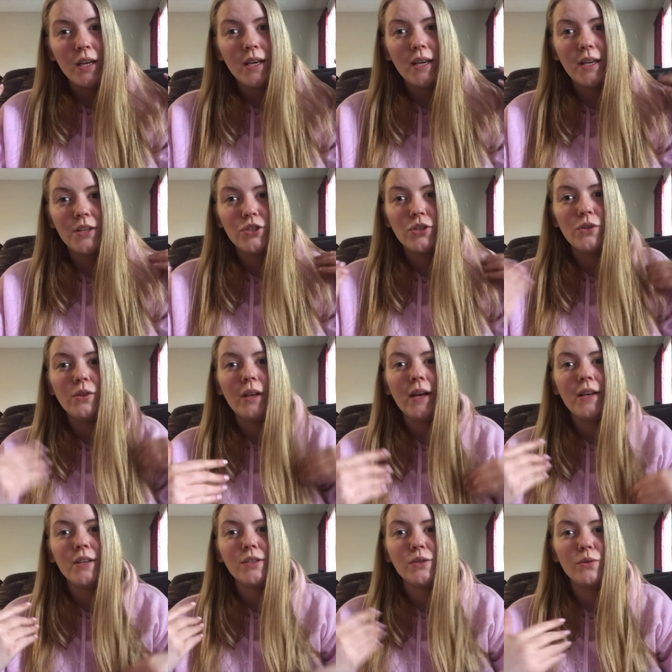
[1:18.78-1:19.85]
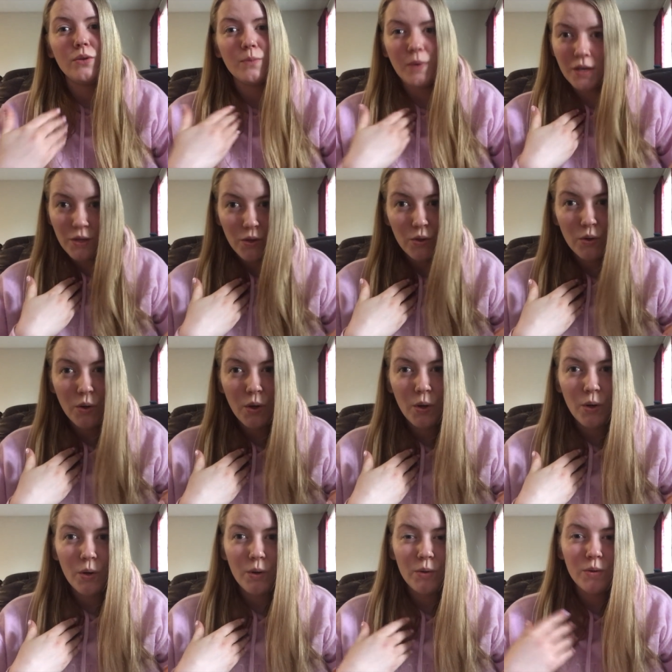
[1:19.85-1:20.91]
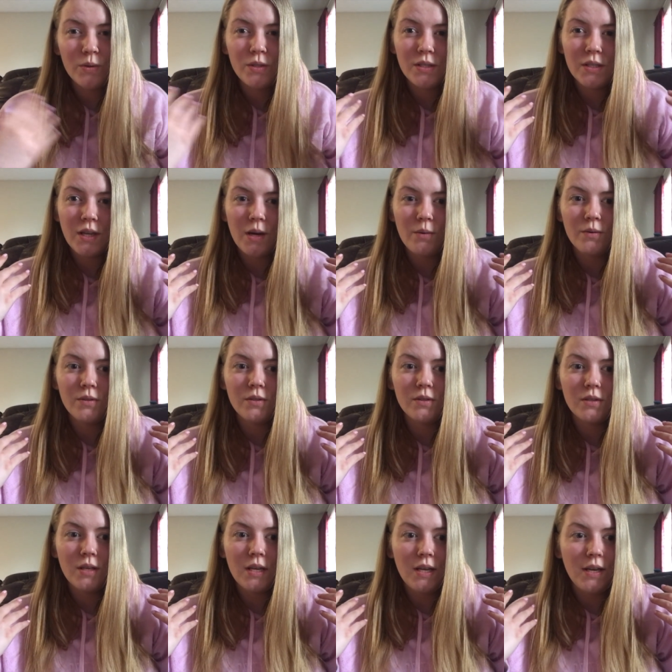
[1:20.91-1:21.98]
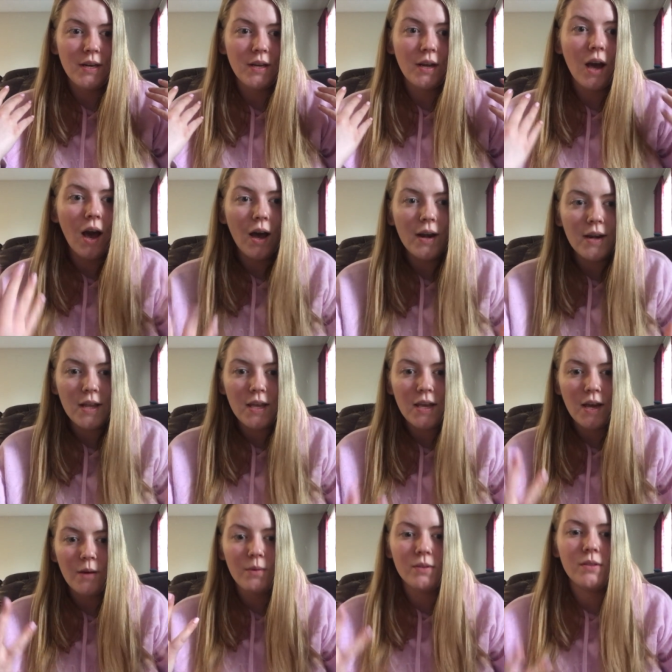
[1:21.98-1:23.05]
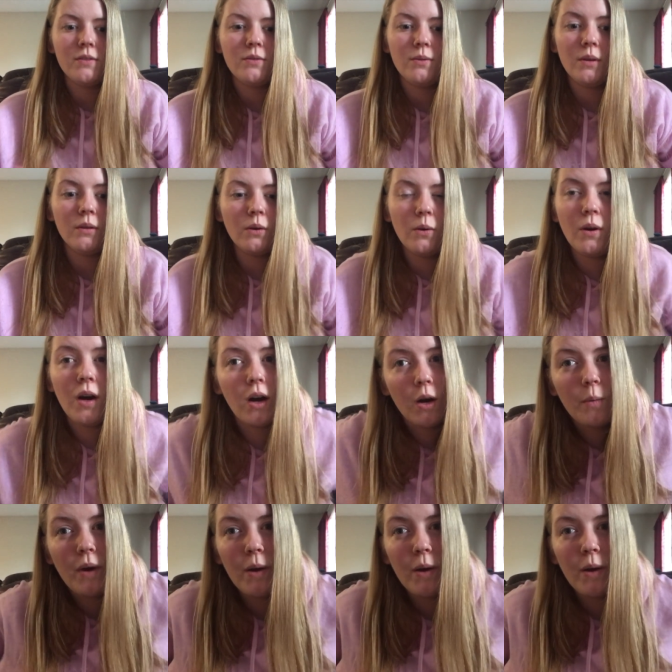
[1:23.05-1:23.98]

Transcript: eat to like soothe my throat and I was eating honey. I wasn't doing low carb.